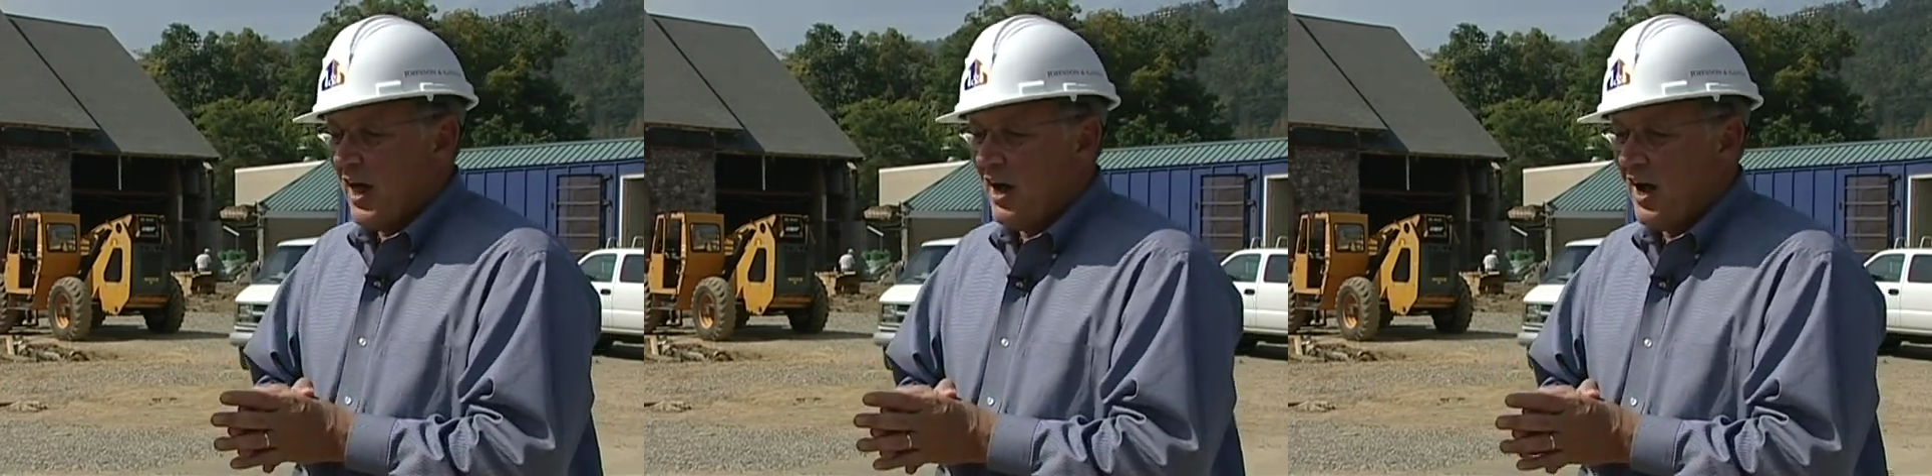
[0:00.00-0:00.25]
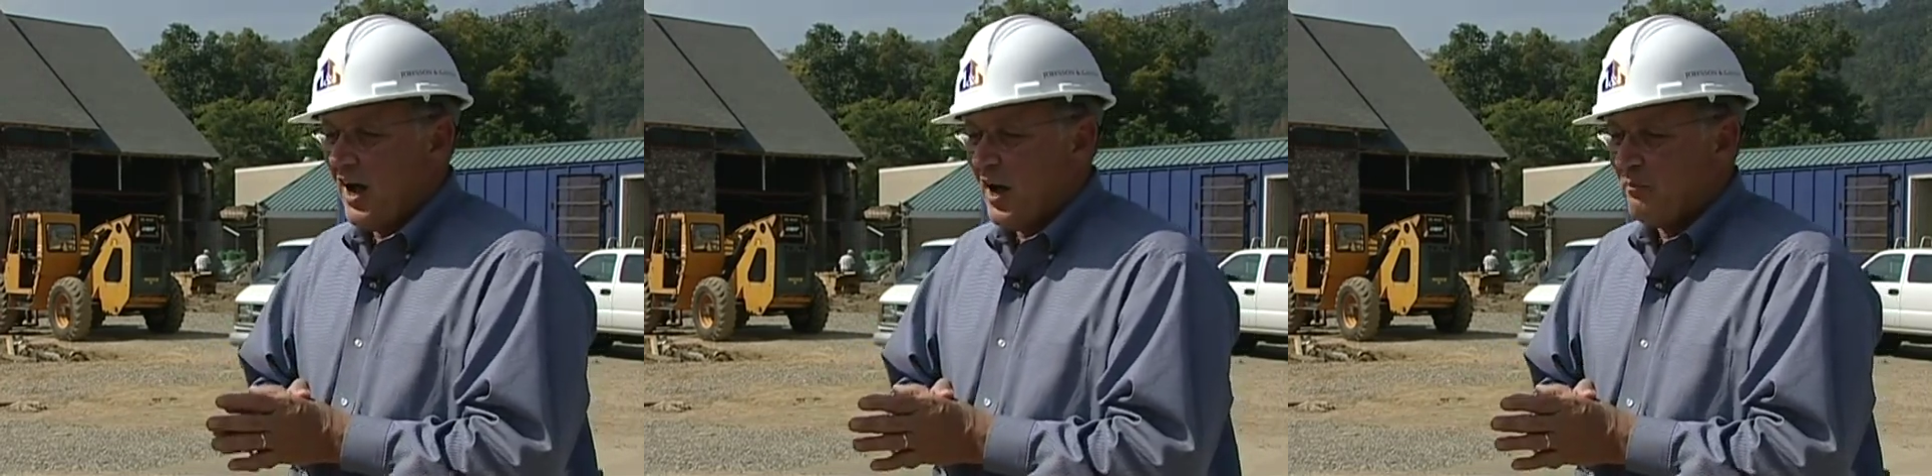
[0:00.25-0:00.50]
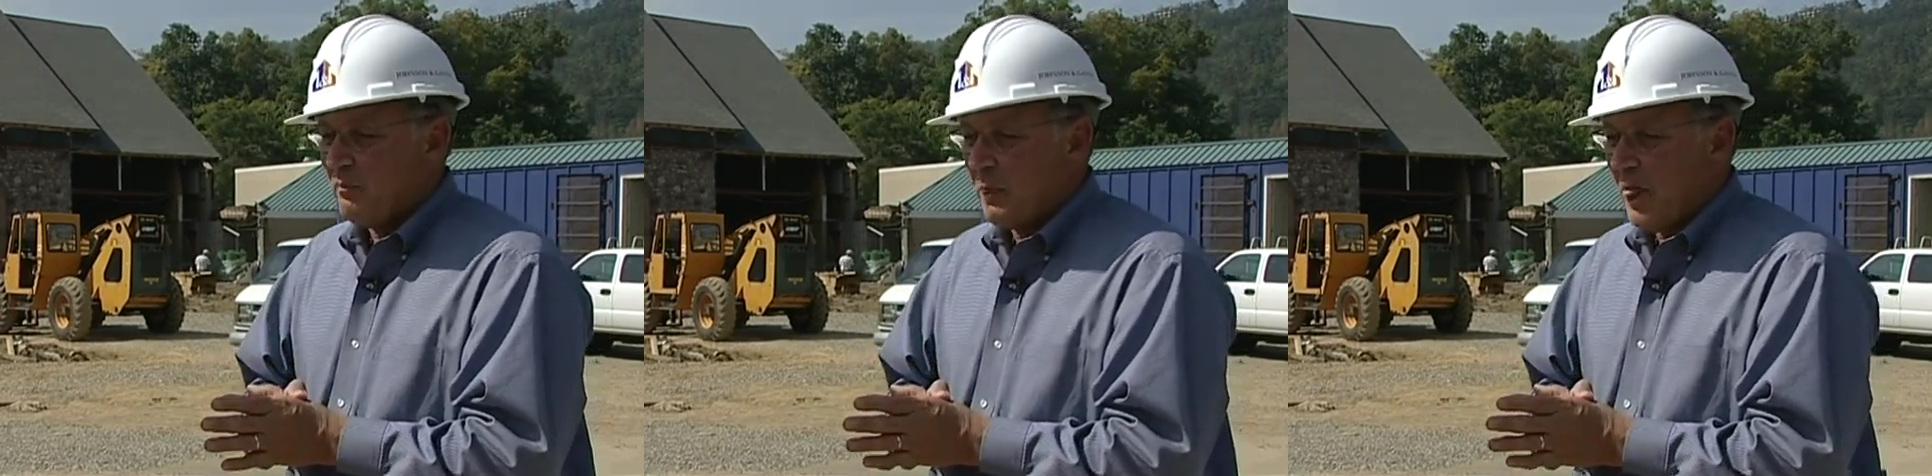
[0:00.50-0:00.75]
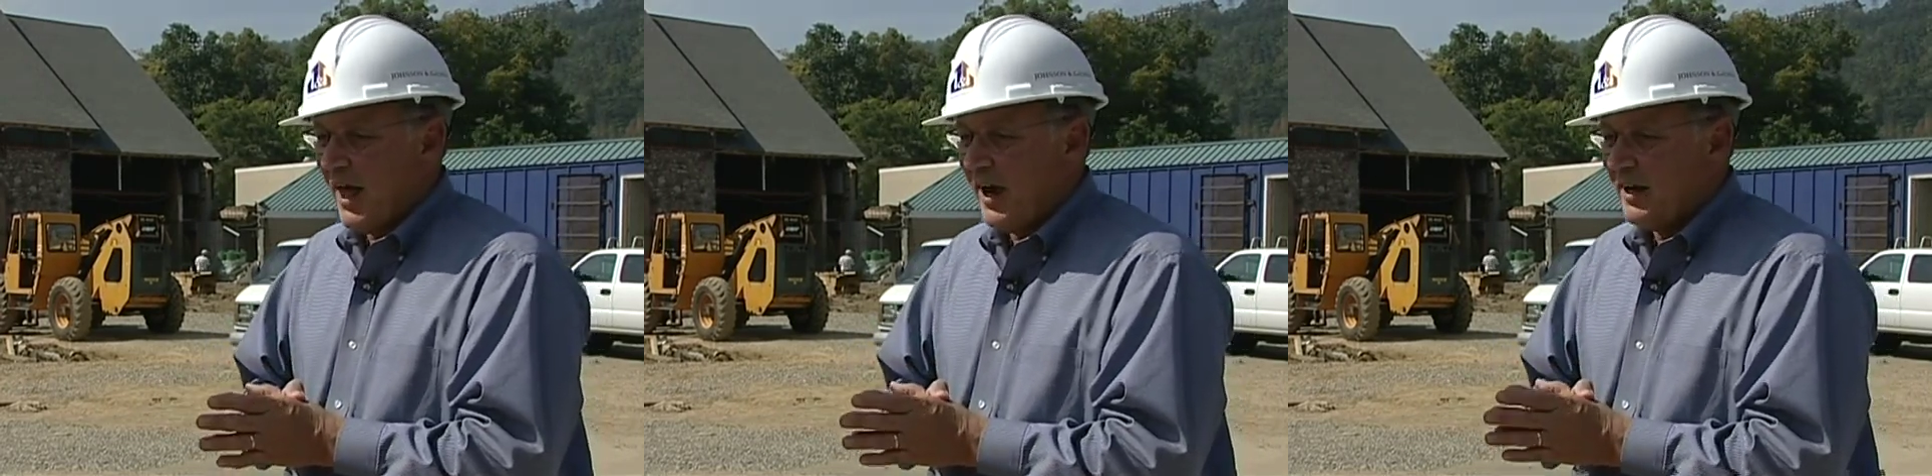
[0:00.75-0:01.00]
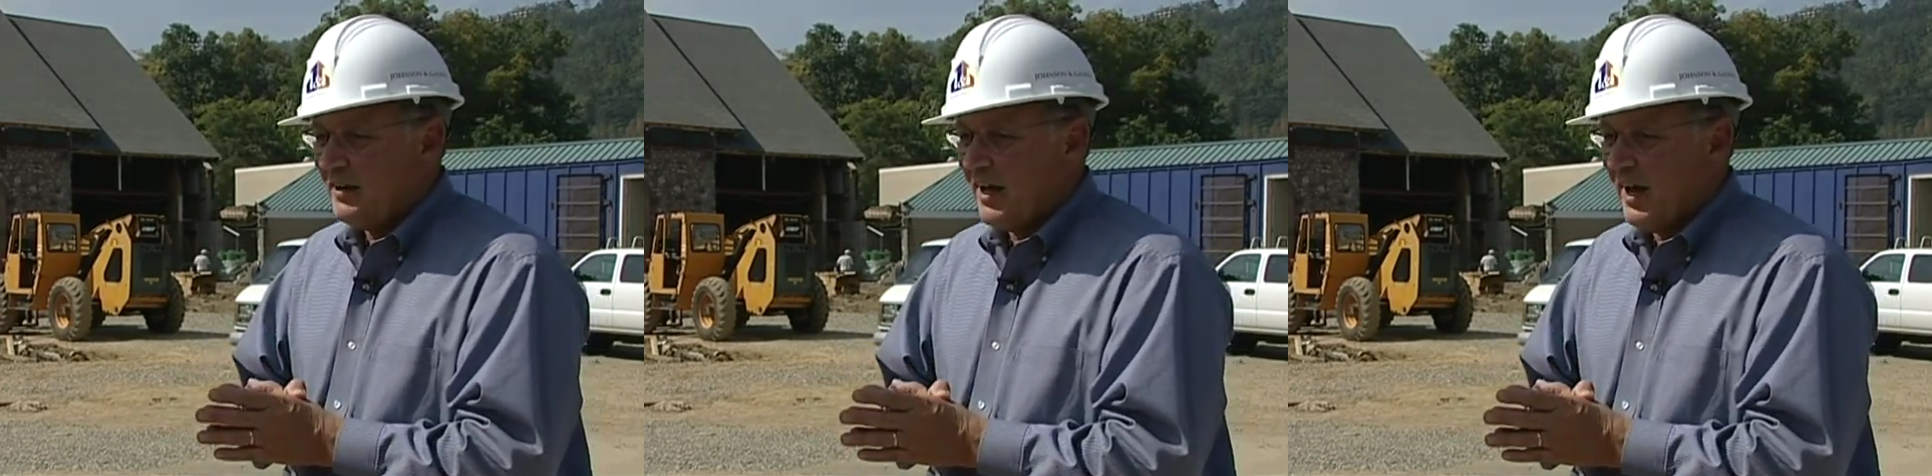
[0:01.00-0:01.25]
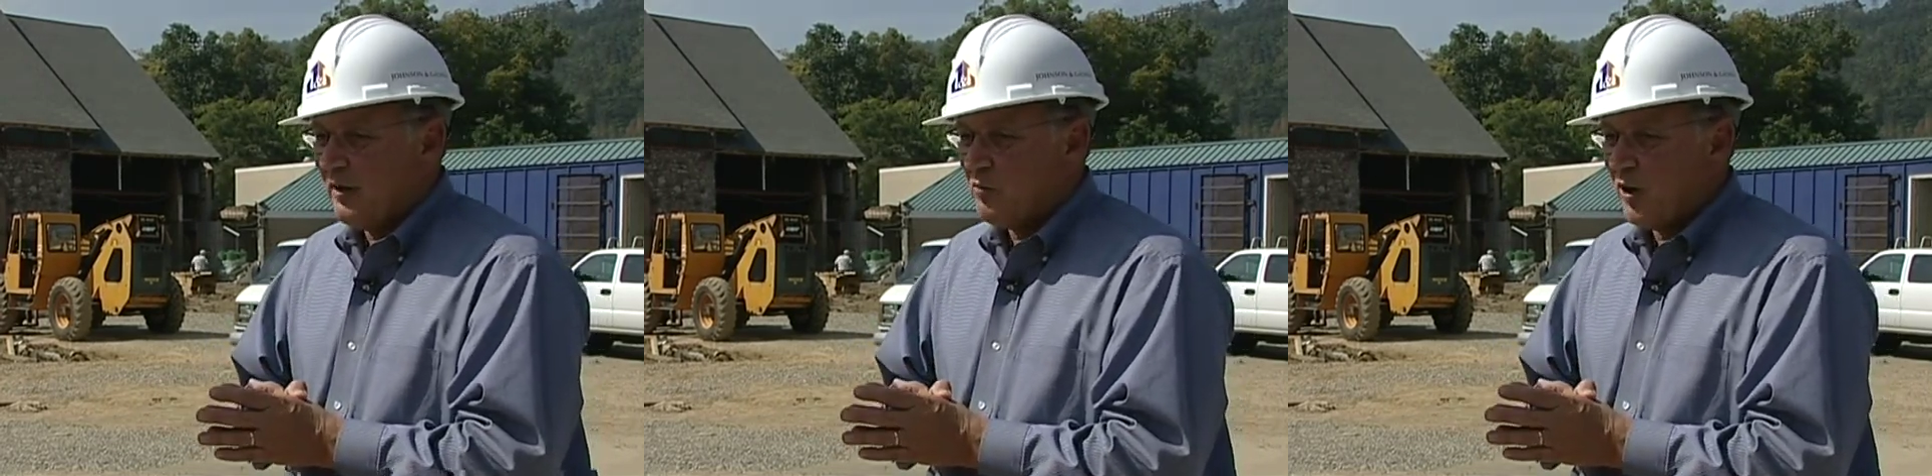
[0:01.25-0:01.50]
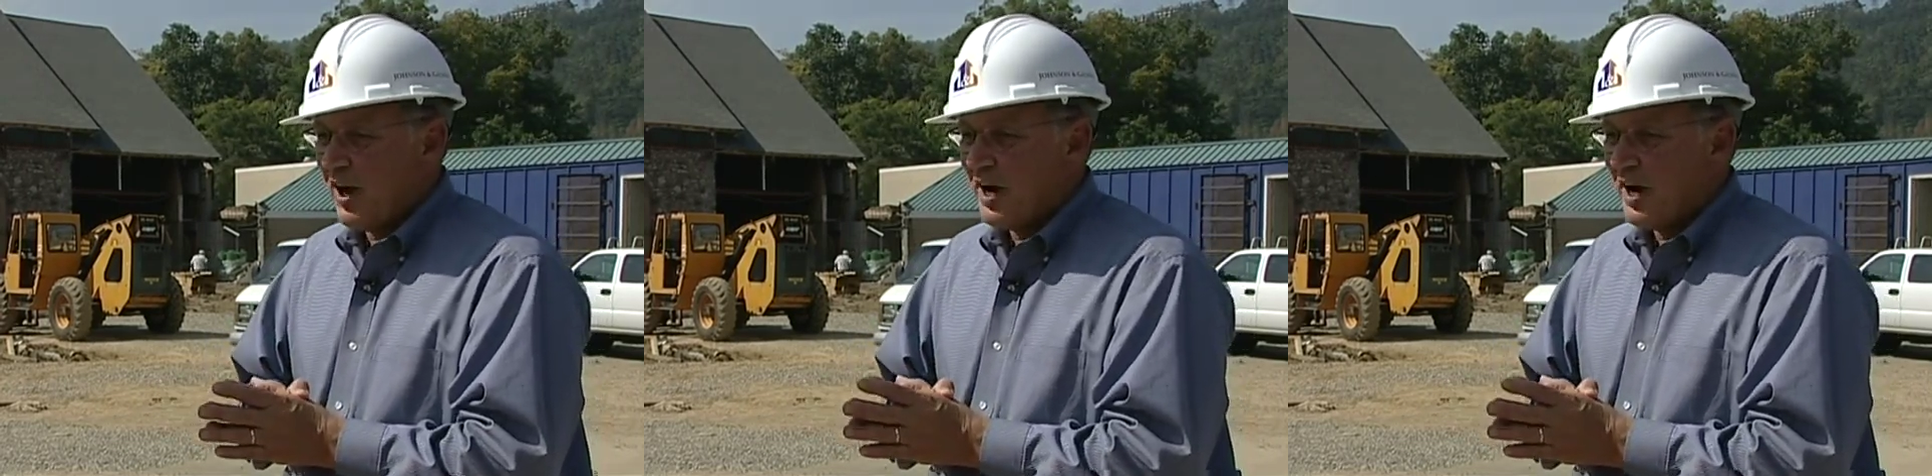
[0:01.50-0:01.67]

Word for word: um, and, and we're